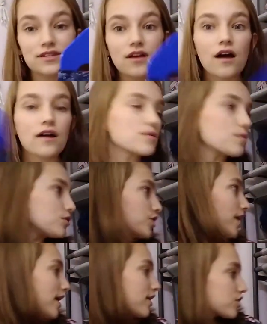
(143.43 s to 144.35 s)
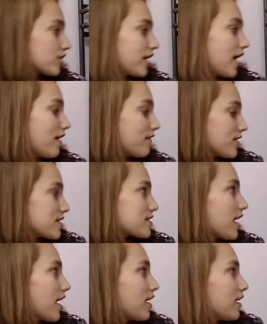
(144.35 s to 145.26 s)
socks, which I actually have a
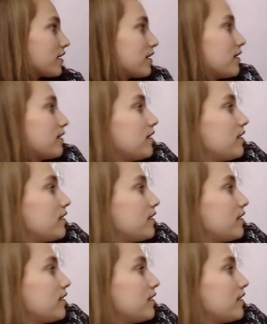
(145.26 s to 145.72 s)
skein.